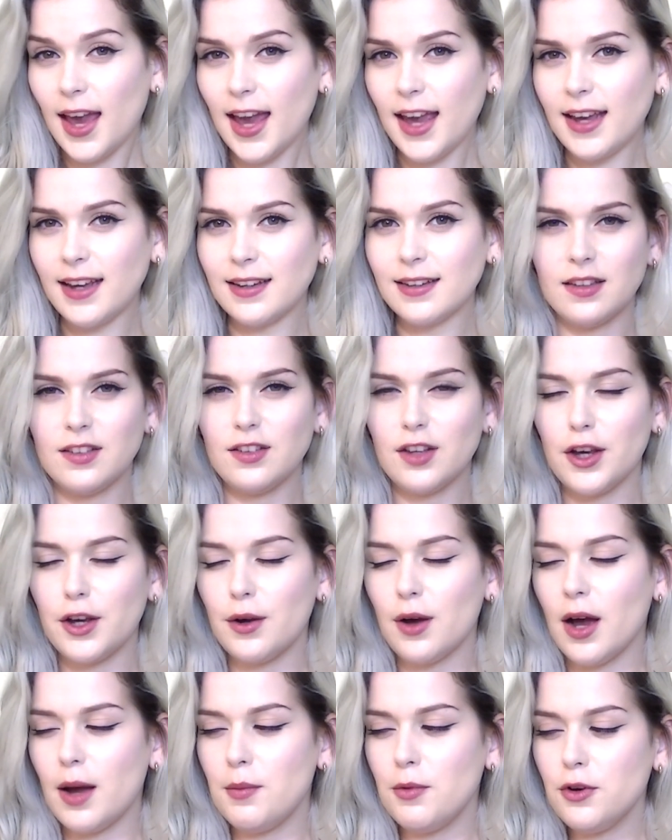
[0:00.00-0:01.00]
Okay, so
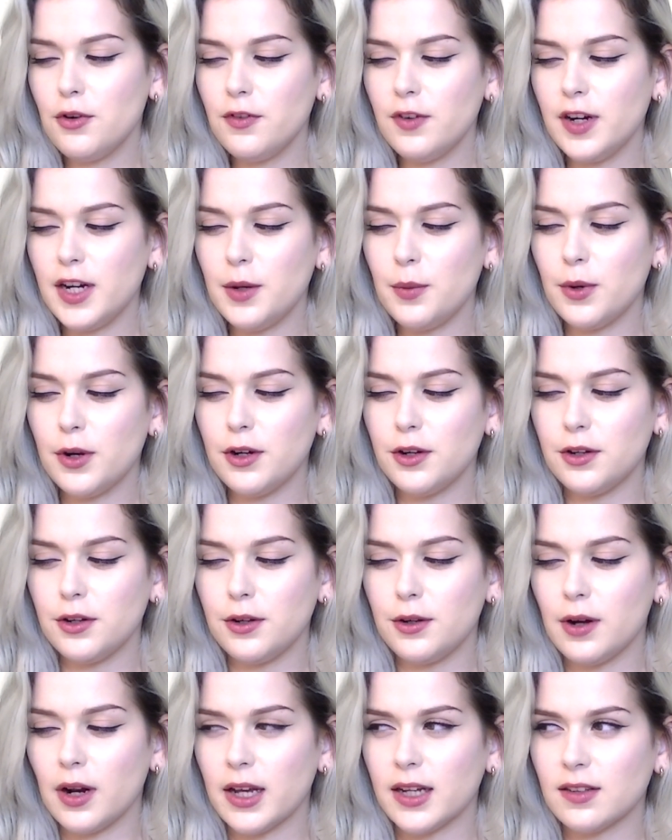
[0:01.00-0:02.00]
I'm not really one
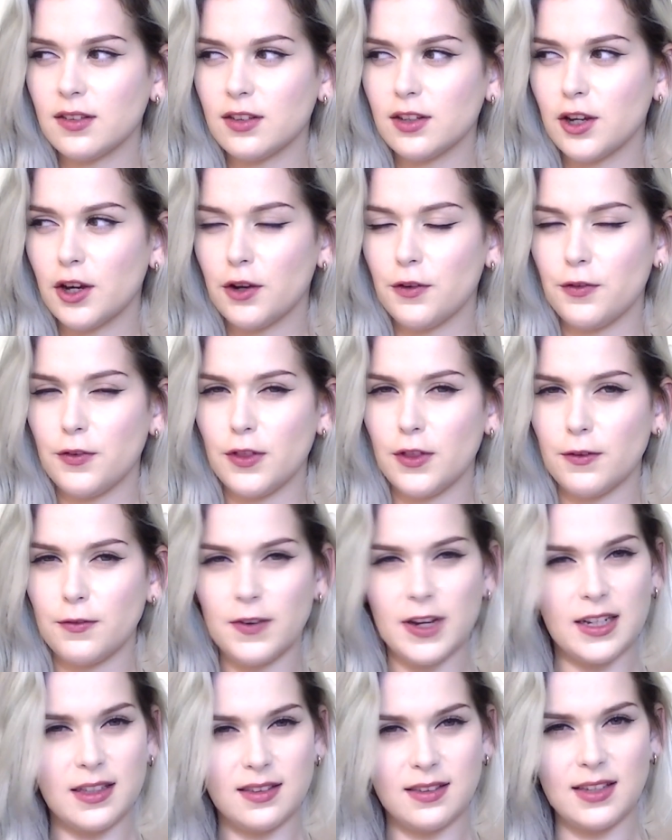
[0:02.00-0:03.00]
who likes to go for the
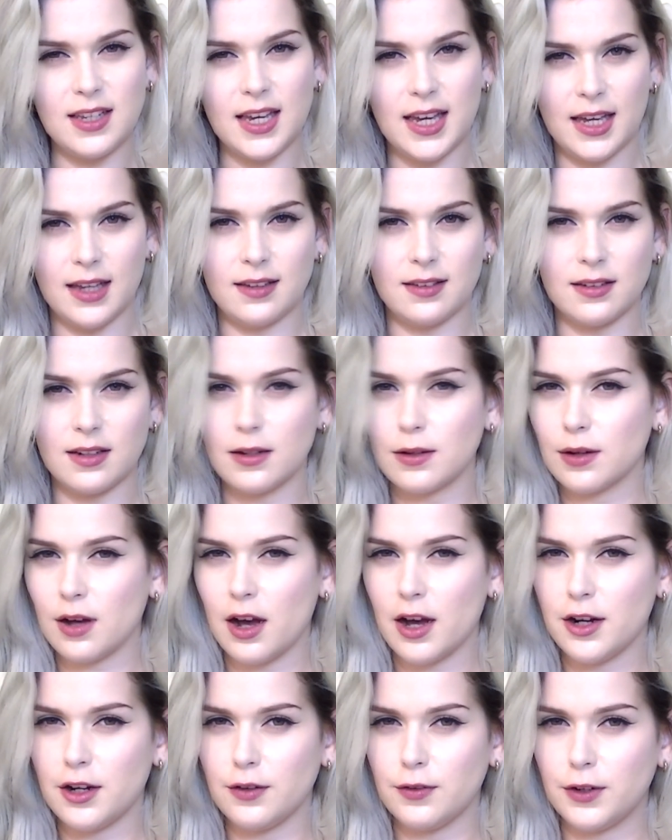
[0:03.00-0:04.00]
fancy hairstyle
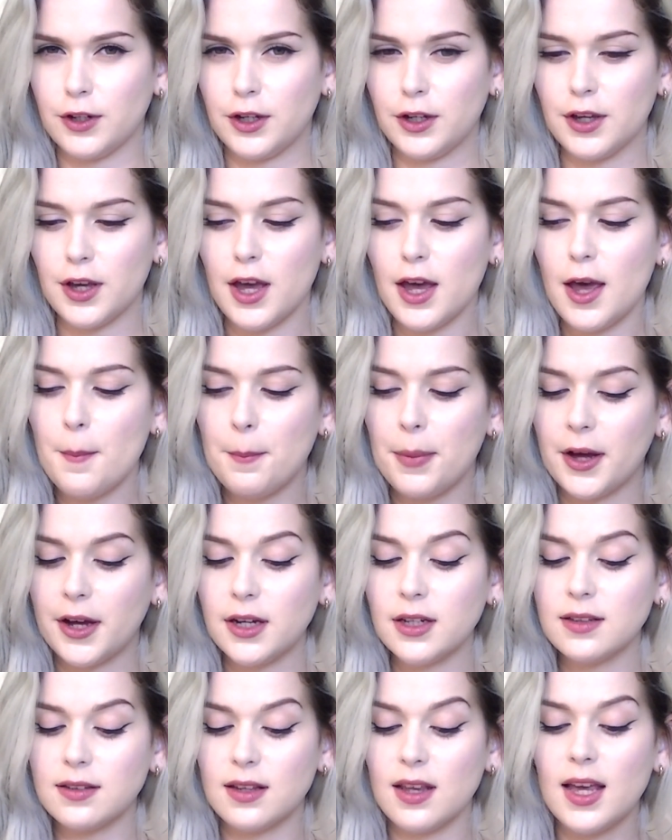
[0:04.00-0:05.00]
kind of look,
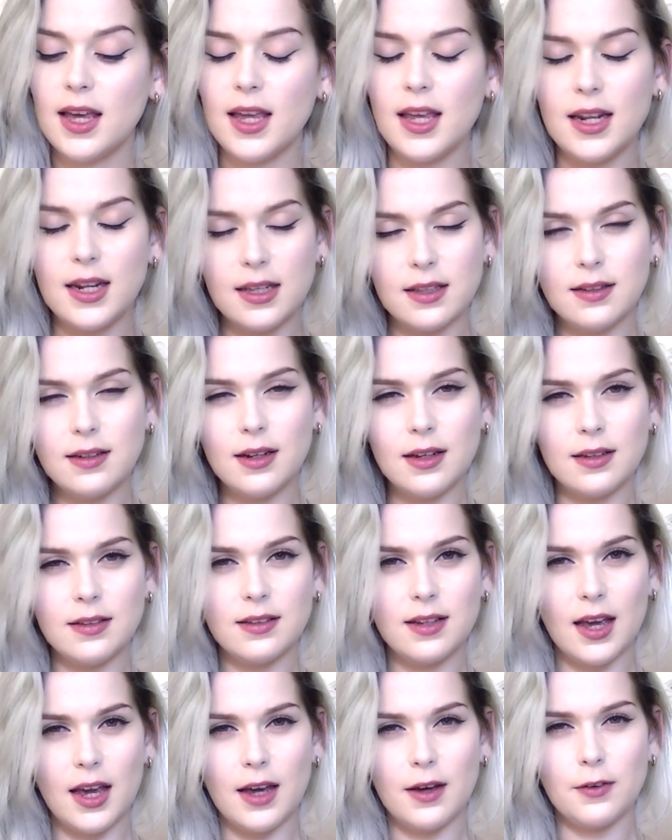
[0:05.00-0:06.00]
but it is nice
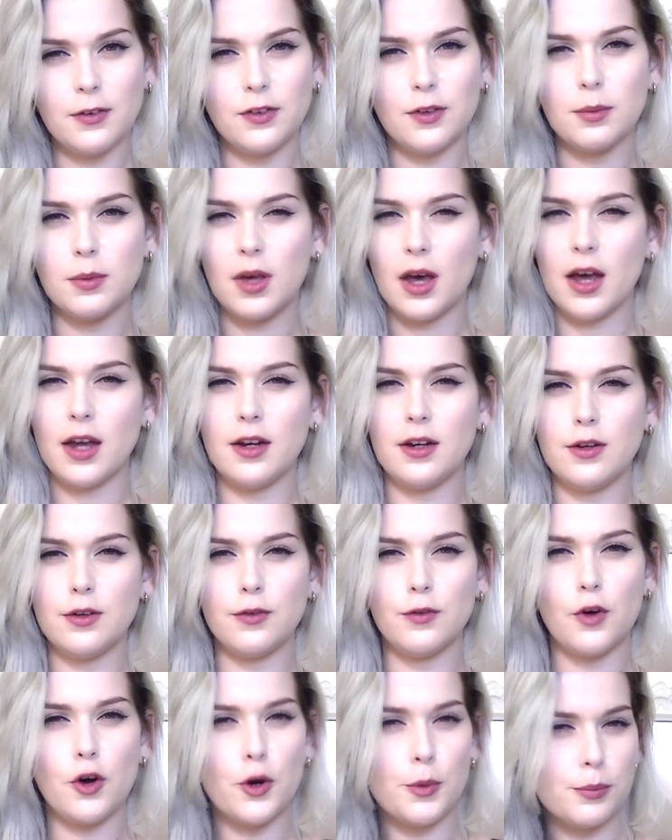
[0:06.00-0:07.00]
to have some kind
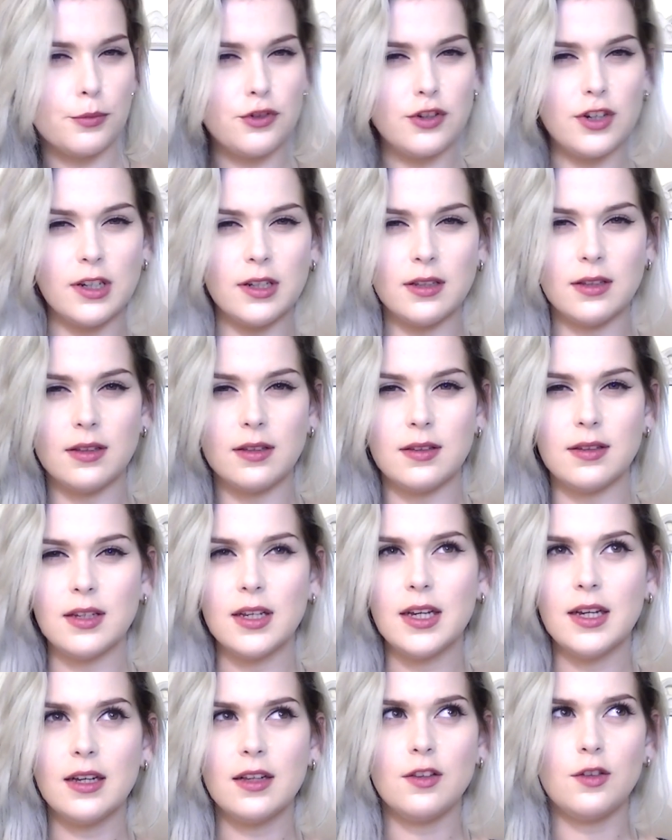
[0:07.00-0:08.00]
of options
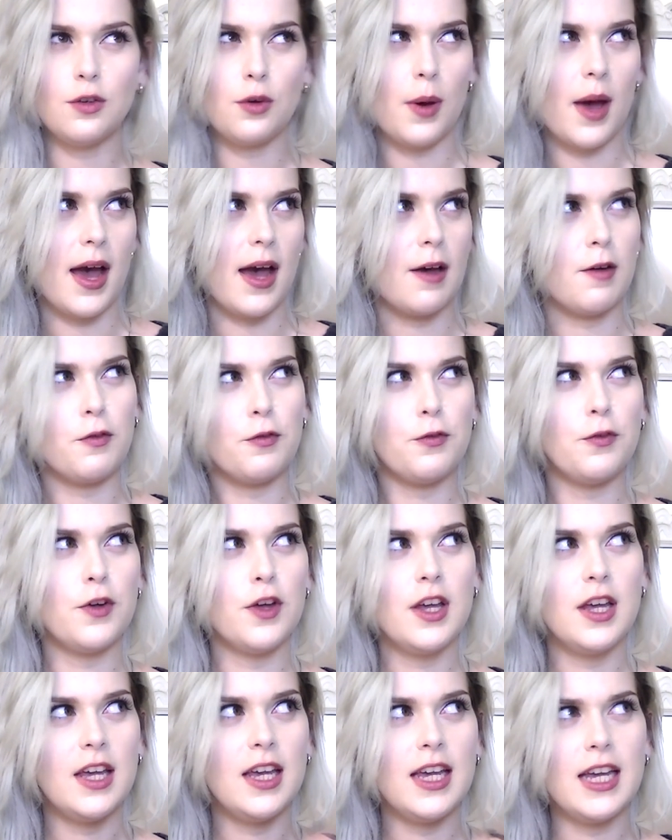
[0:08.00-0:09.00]
to have
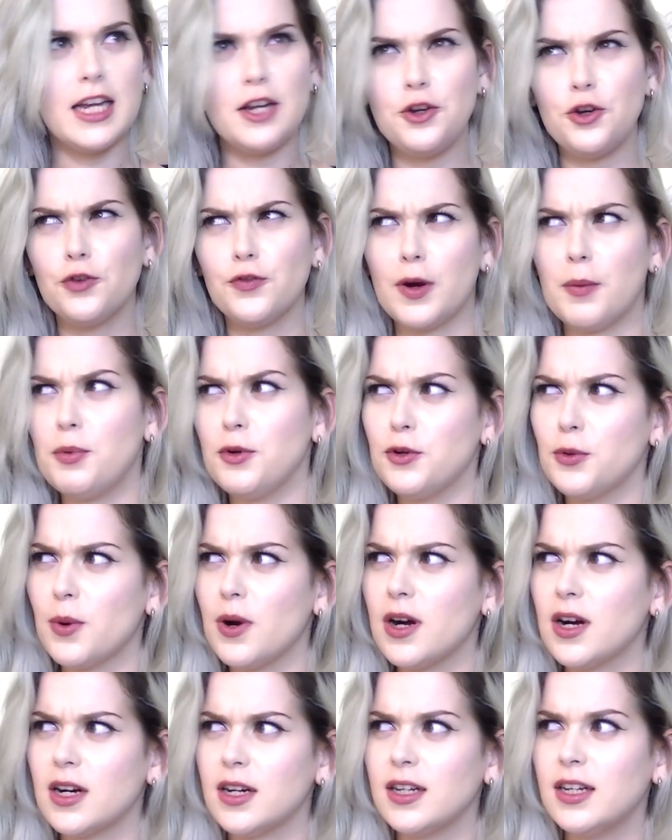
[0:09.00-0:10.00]
in your
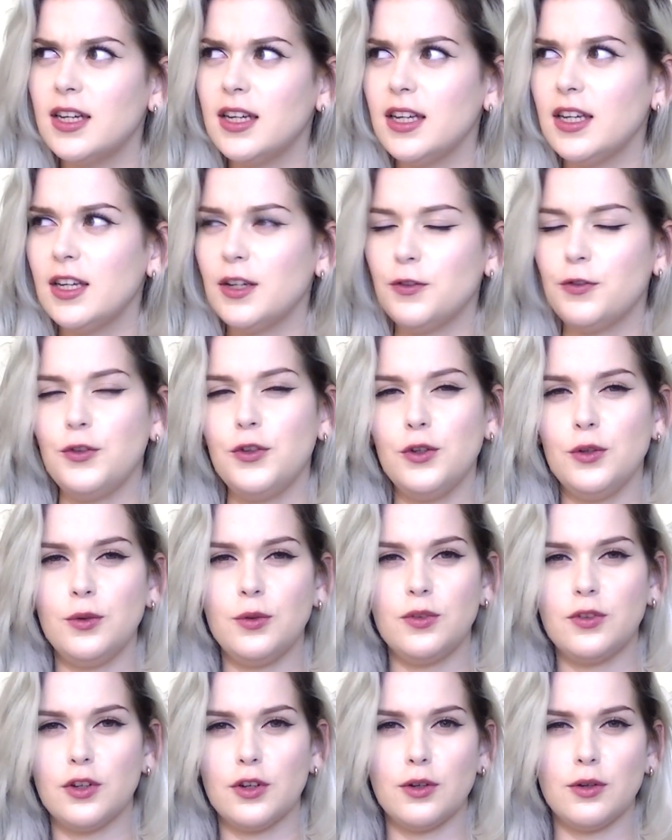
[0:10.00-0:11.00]
repertoire if you
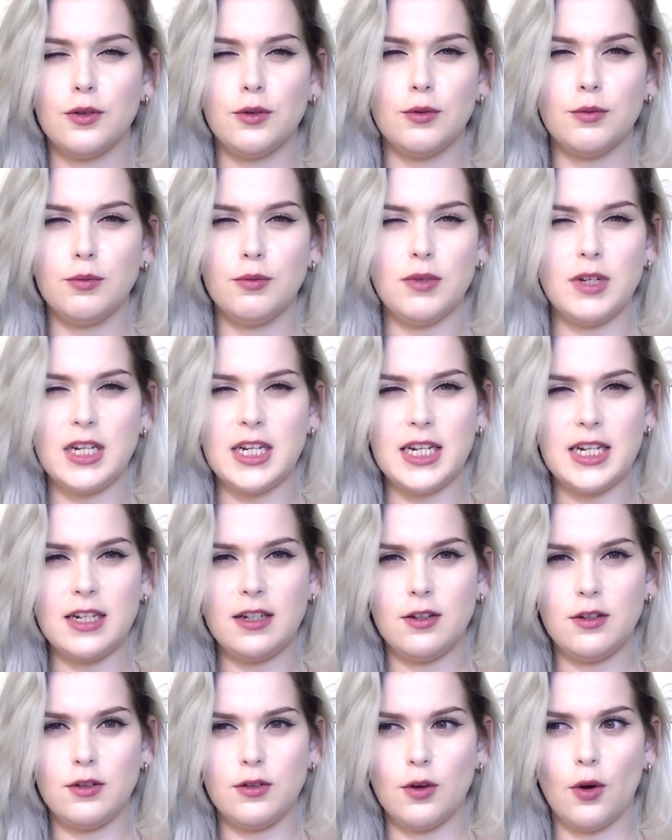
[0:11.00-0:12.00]
so
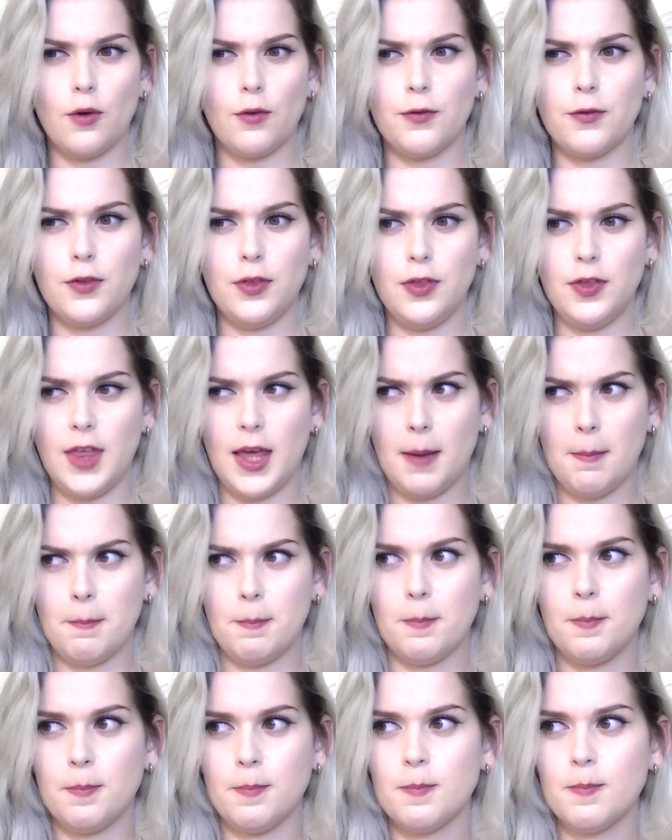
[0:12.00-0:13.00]
need of them.